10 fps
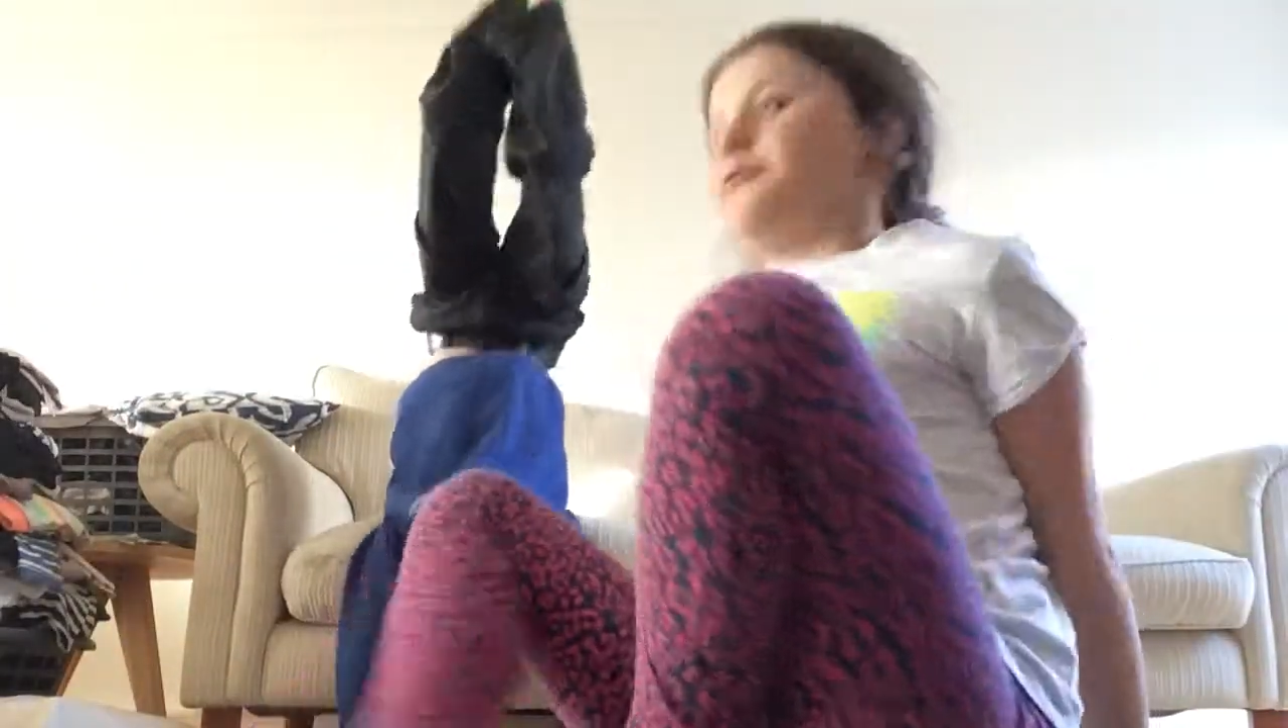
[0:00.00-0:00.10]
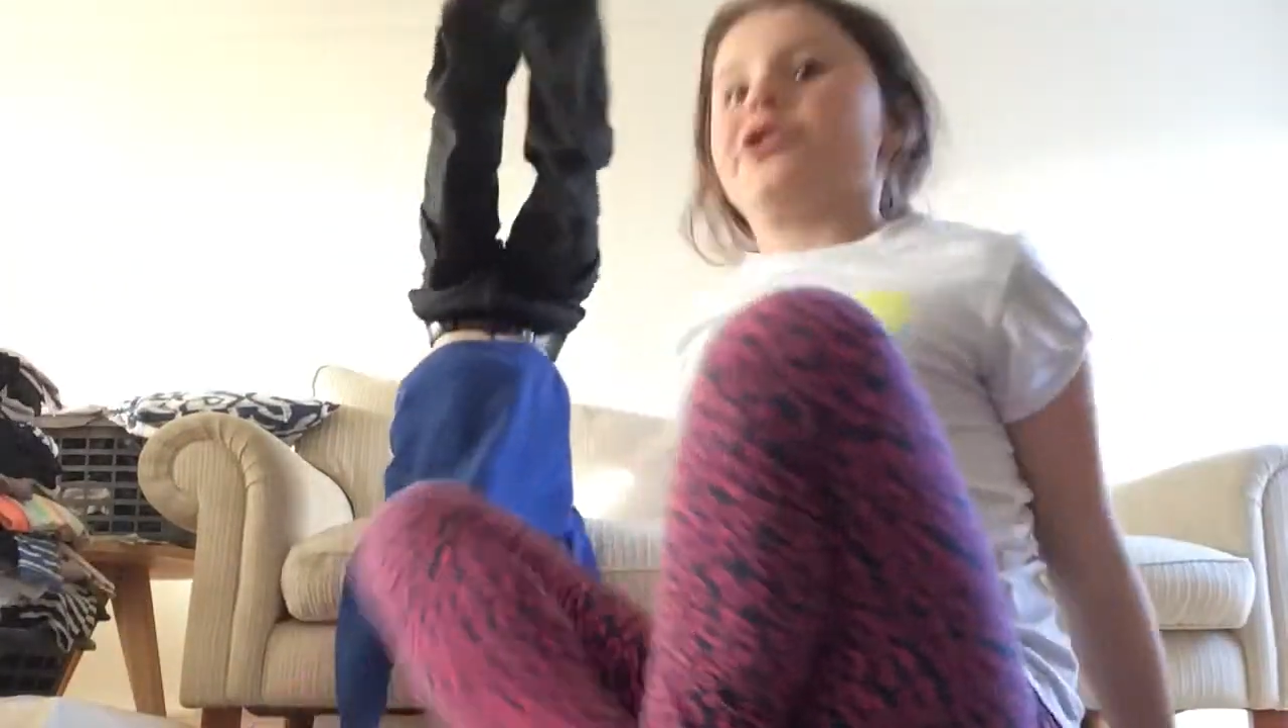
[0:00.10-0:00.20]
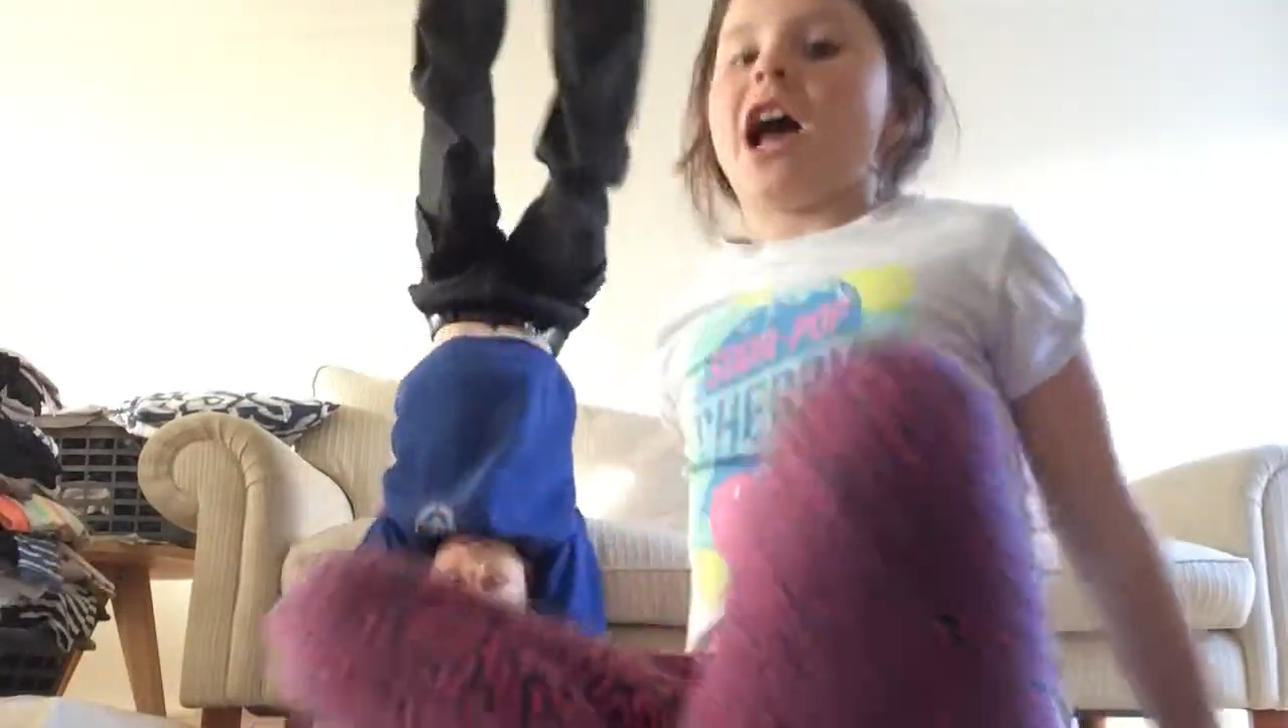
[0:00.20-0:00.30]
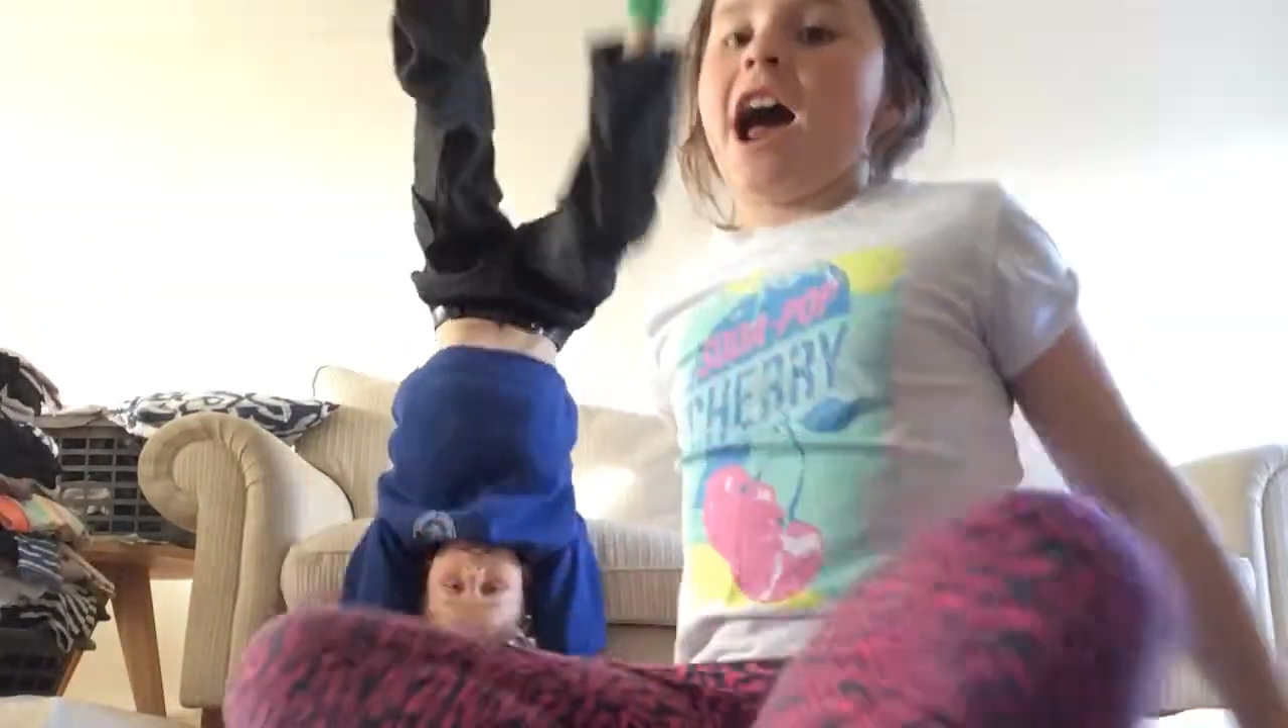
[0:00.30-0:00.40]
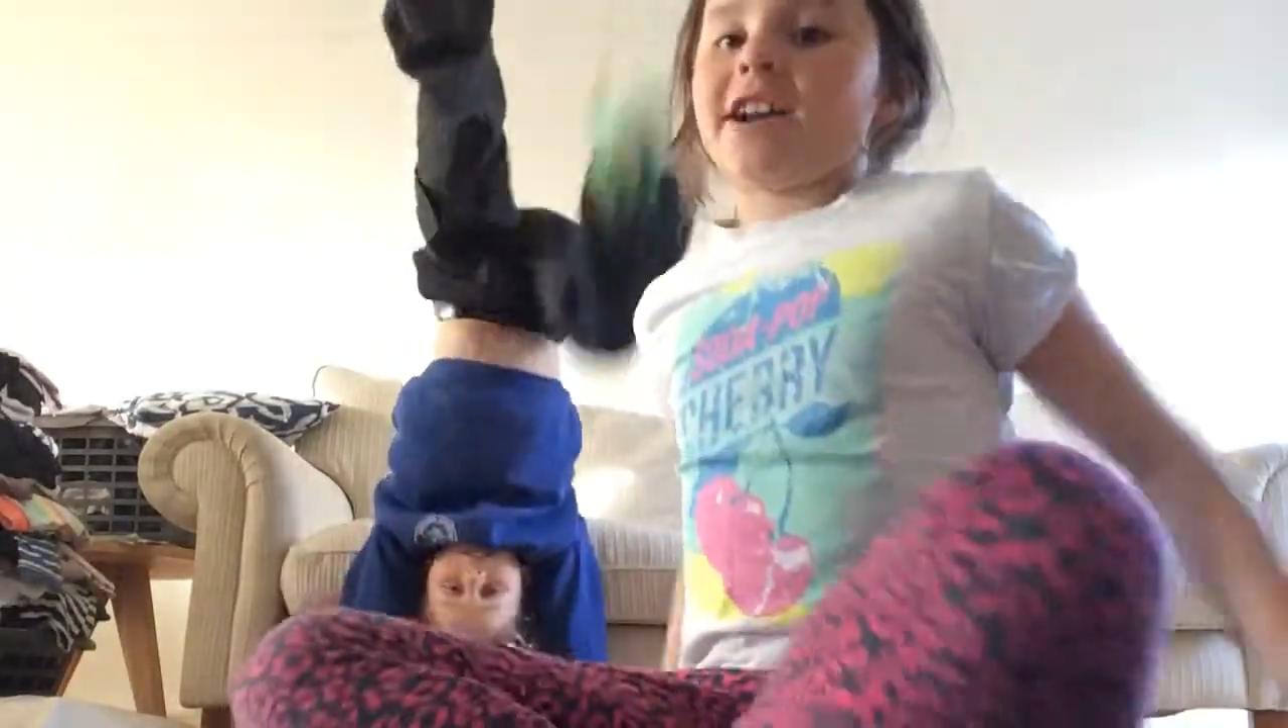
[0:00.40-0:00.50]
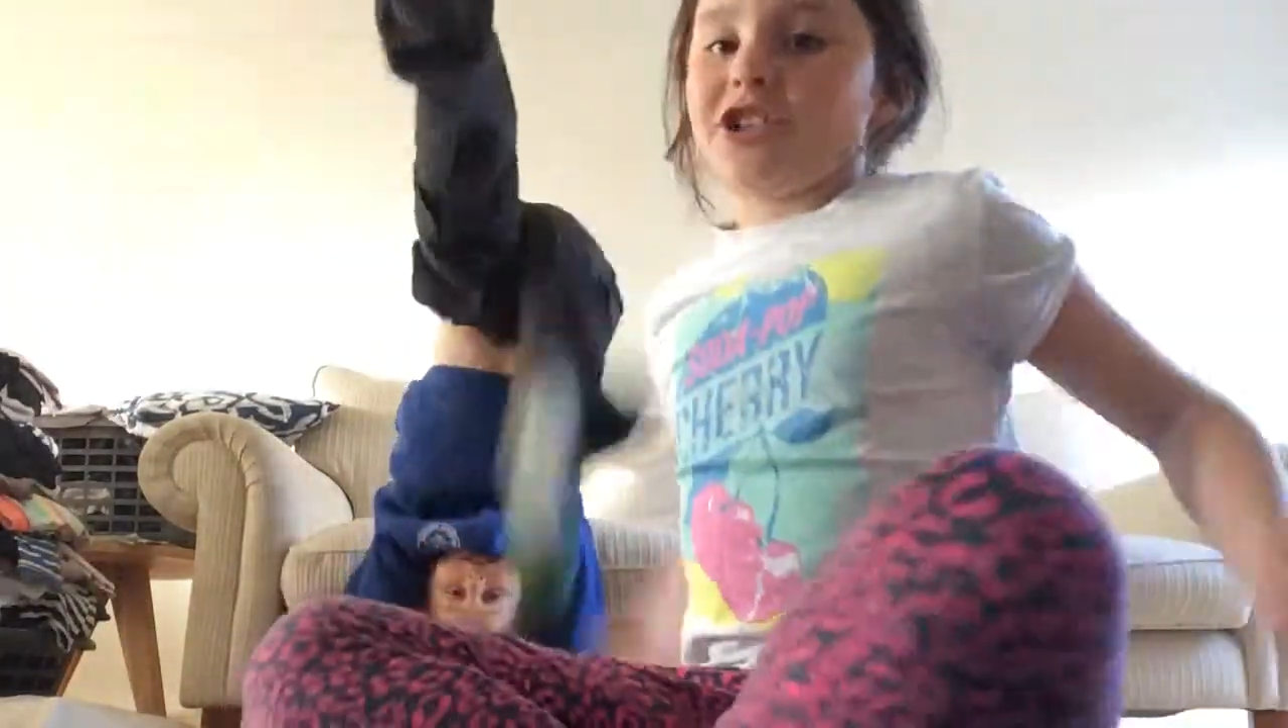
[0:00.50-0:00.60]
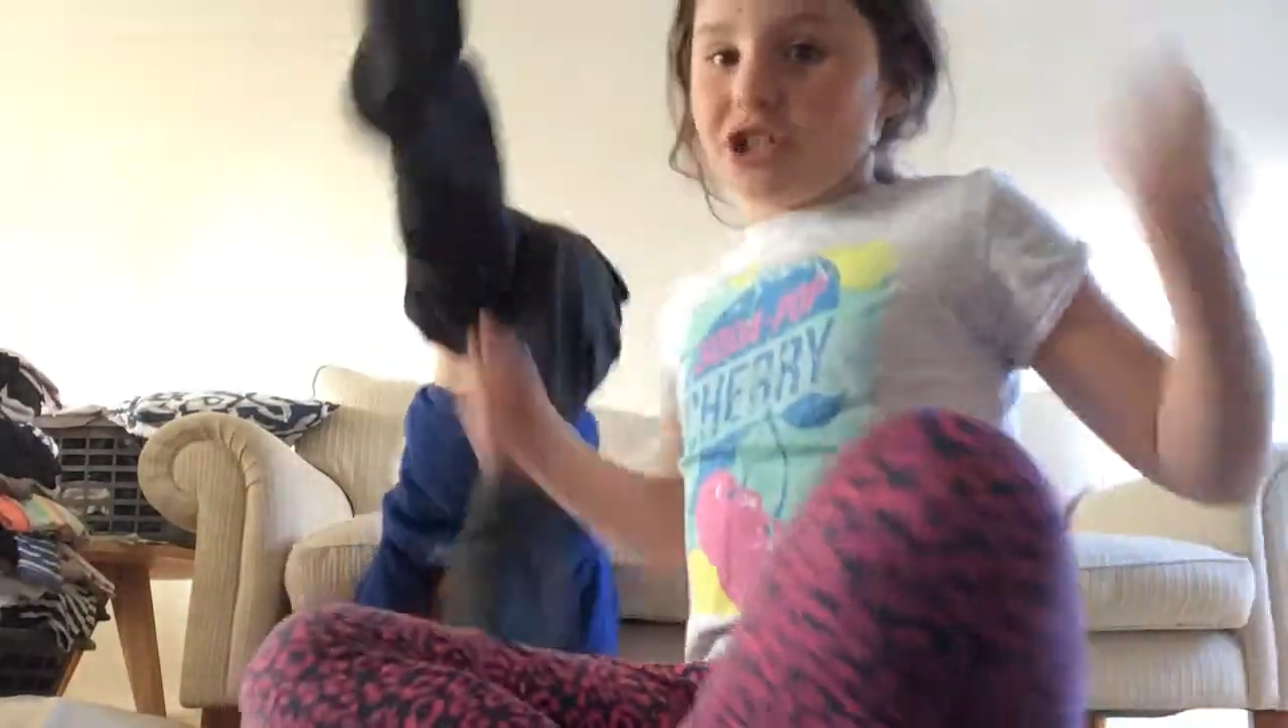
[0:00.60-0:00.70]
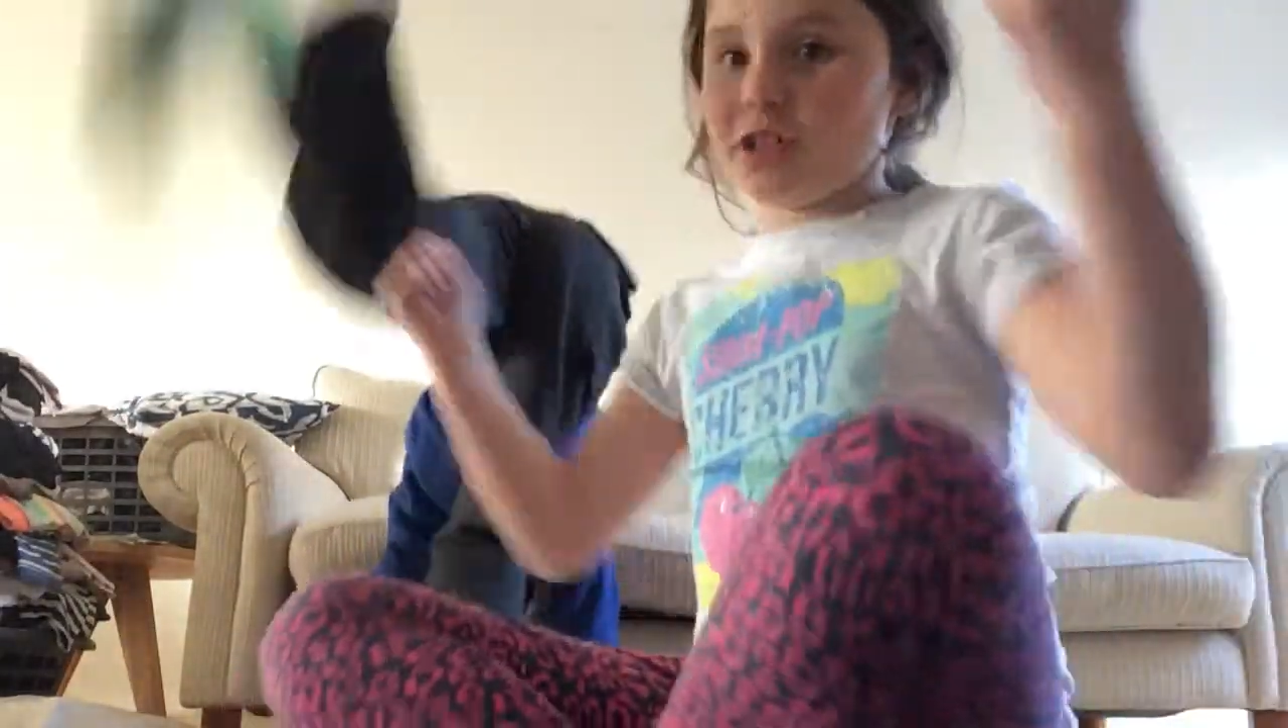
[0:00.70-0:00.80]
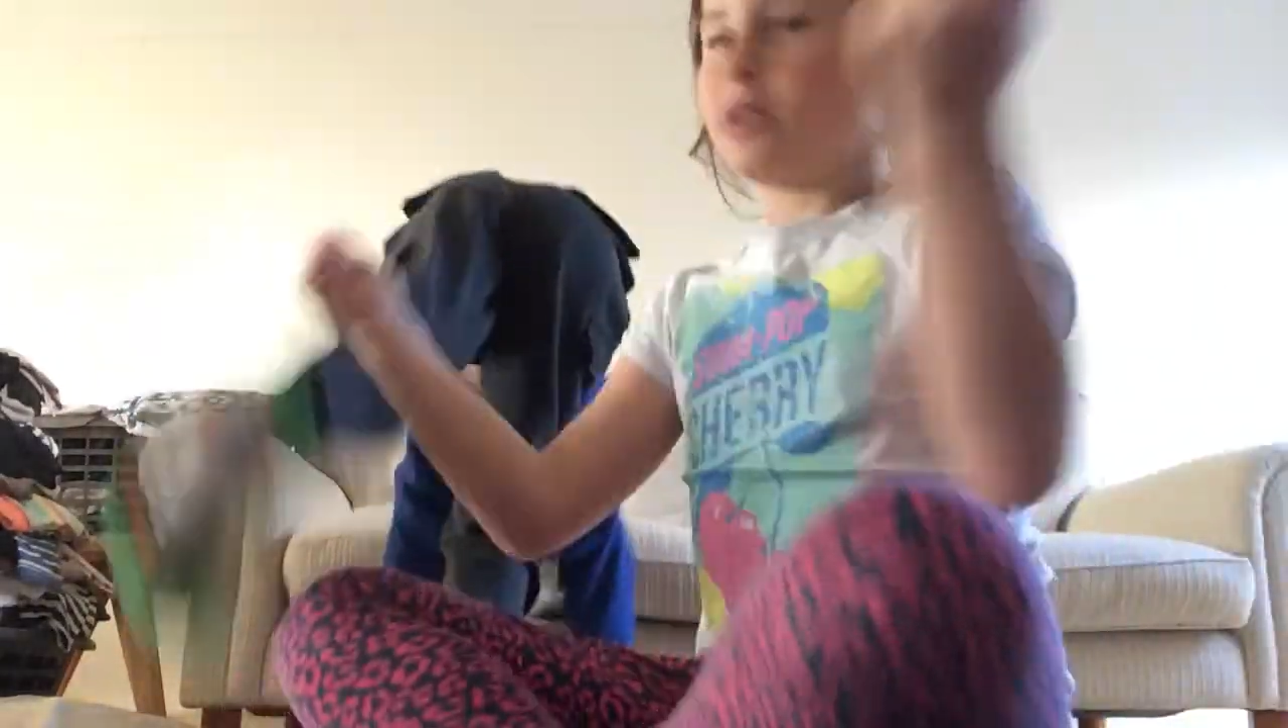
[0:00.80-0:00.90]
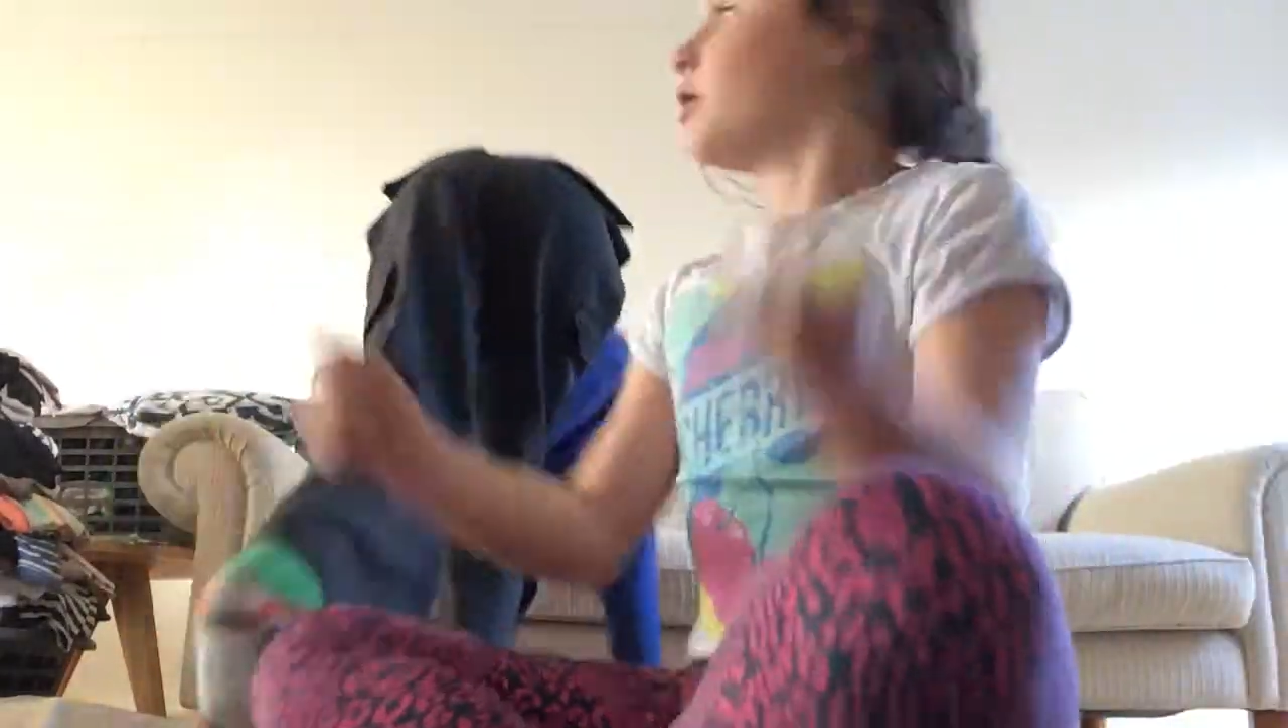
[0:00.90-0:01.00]
Jack,
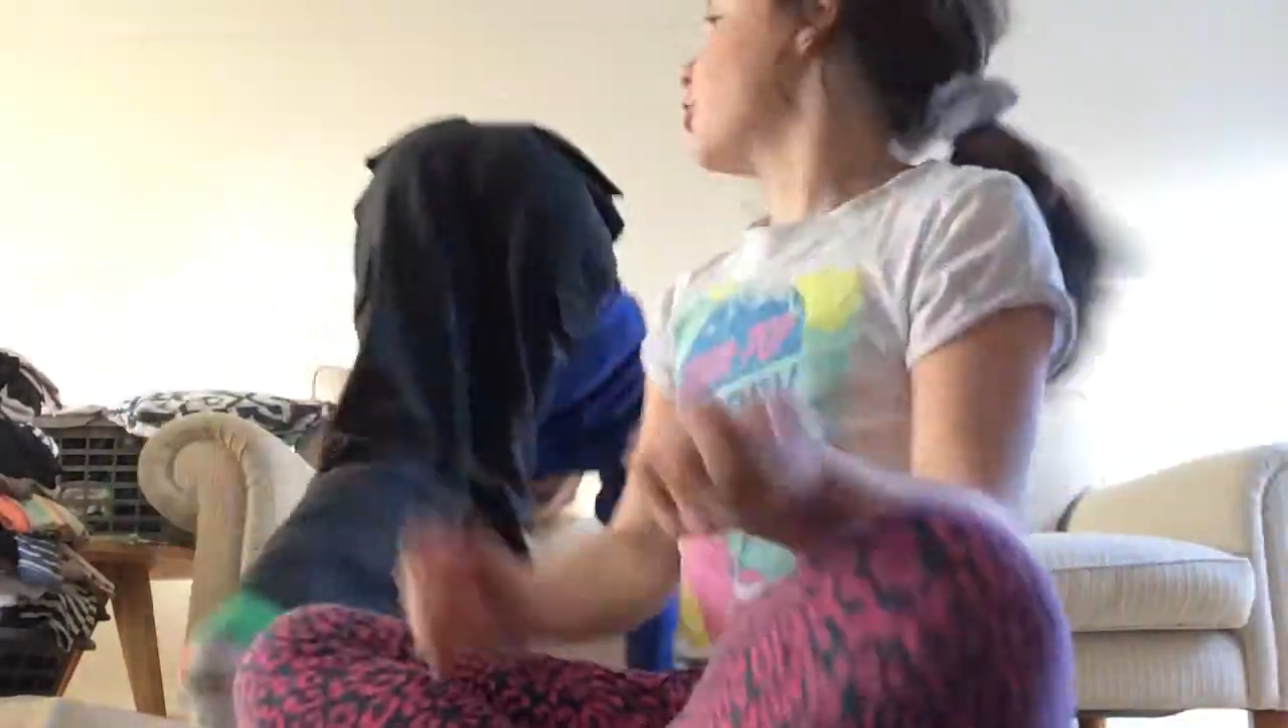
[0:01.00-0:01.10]
just